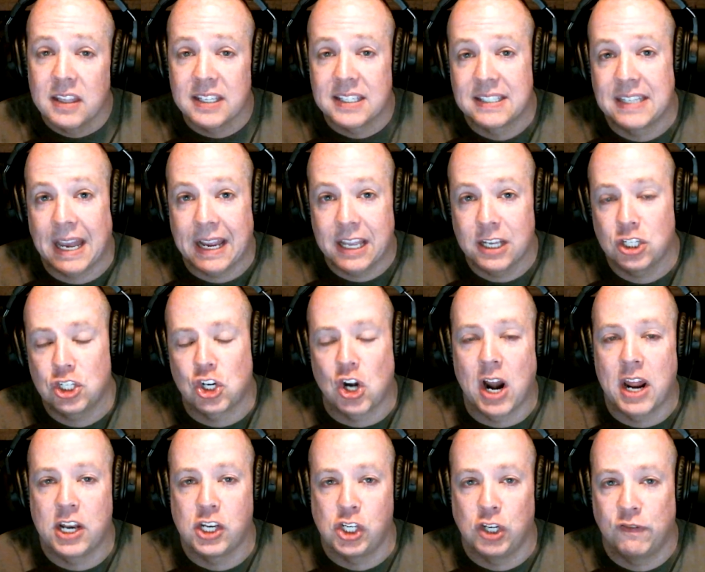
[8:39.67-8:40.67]
The second
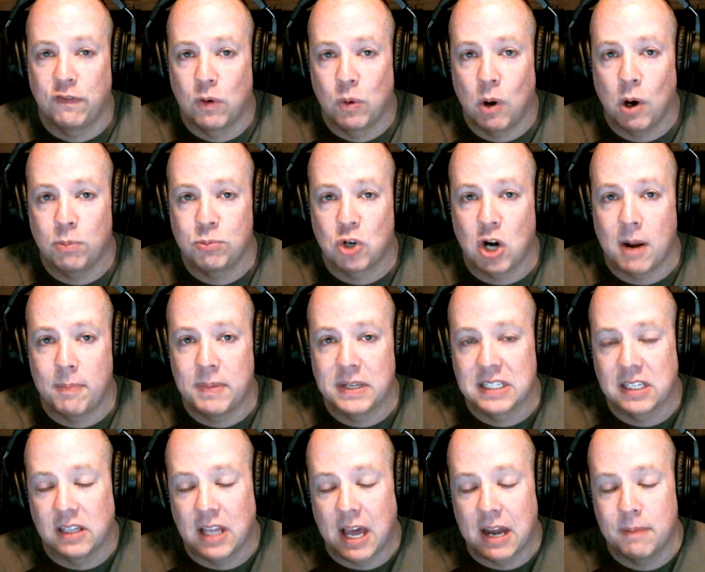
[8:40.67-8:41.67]
strategy for rope drop
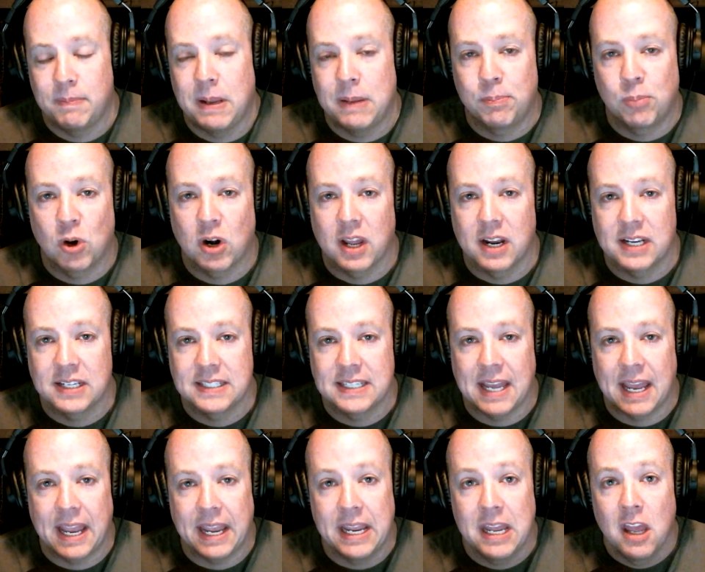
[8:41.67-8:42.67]
is a lot of people are going to
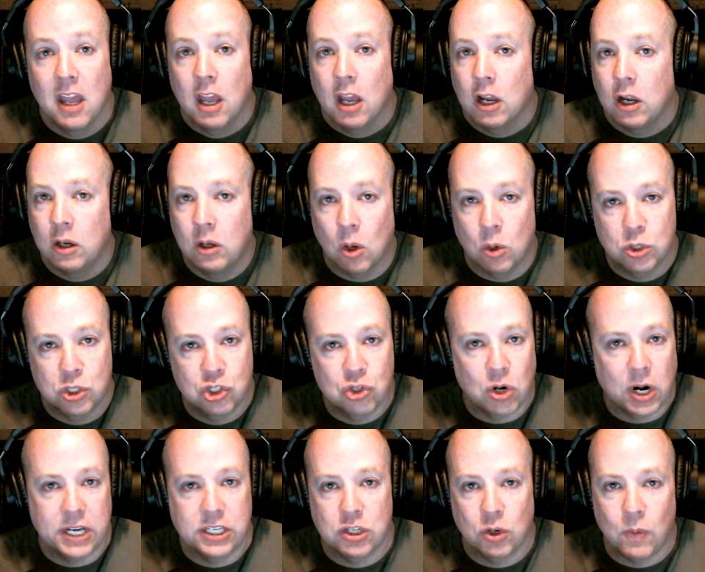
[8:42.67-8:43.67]
say, go
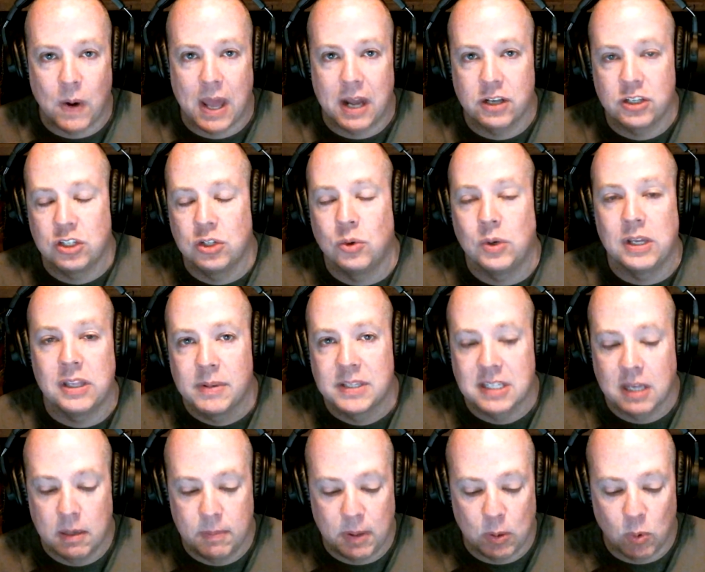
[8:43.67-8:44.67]
straight to Ratatouille. It's
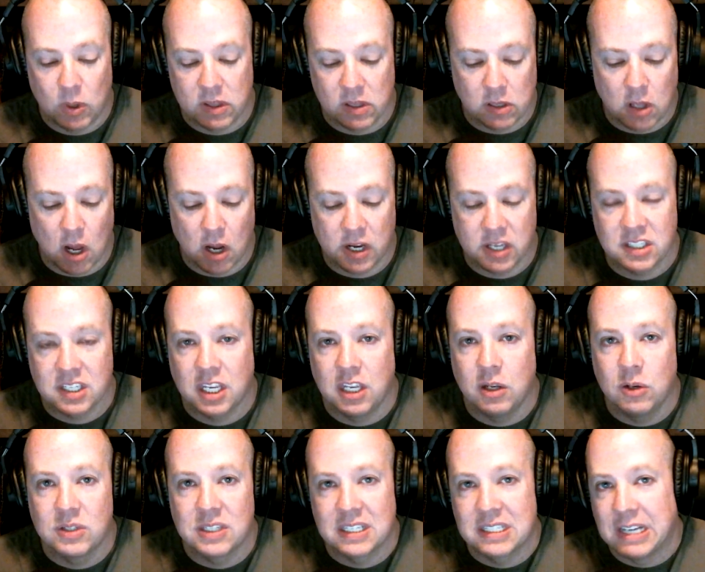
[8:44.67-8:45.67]
going to be one of the longest
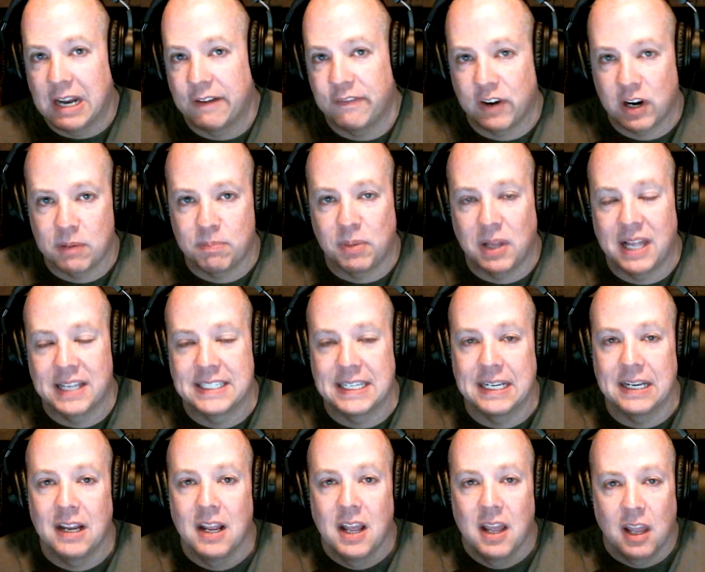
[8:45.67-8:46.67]
queues. It's not very
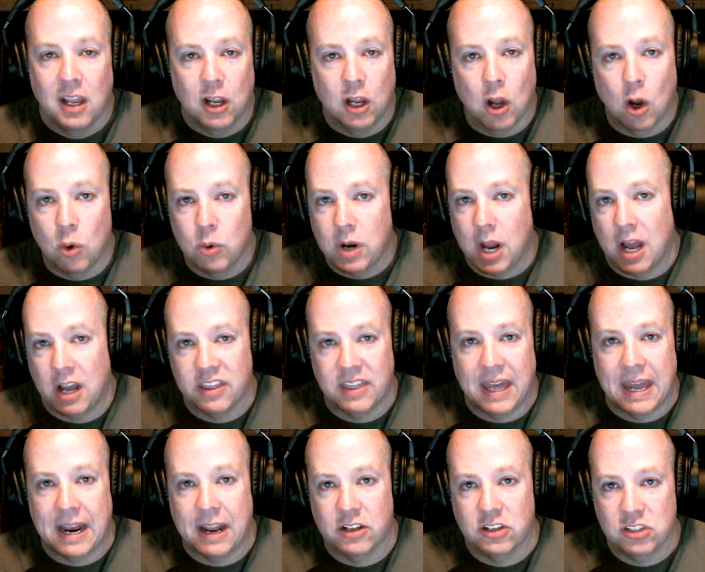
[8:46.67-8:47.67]
pleasant. Go knock
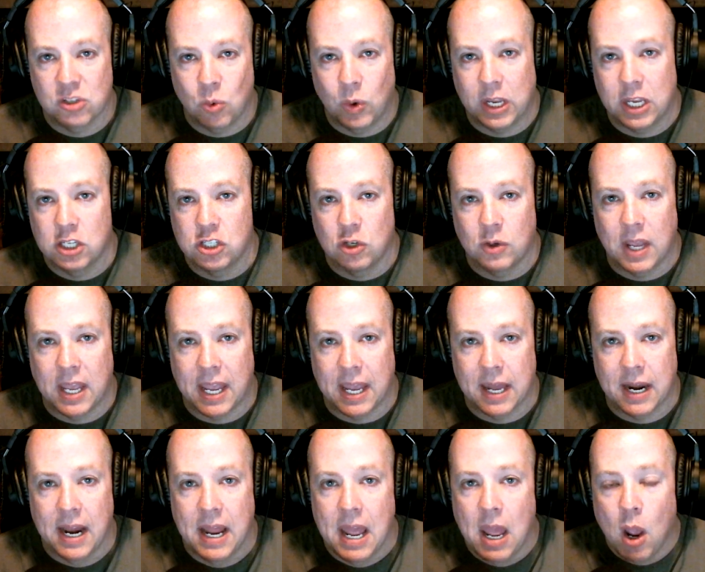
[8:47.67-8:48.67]
that out as quick as you
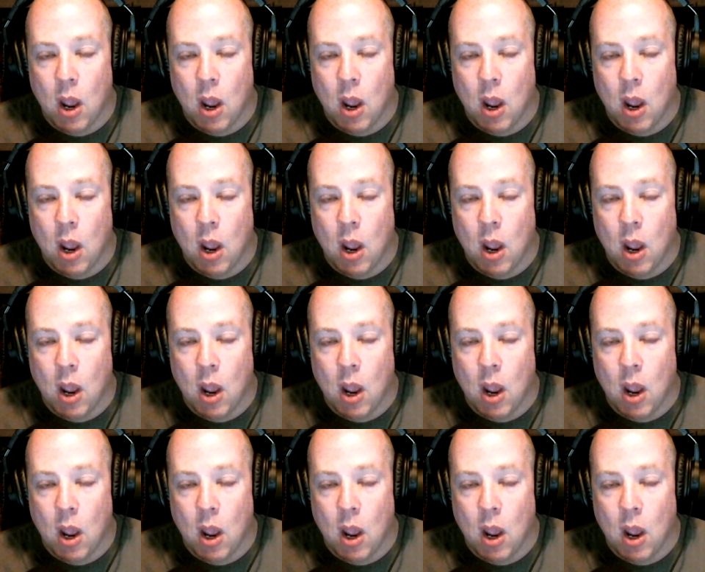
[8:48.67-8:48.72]
can.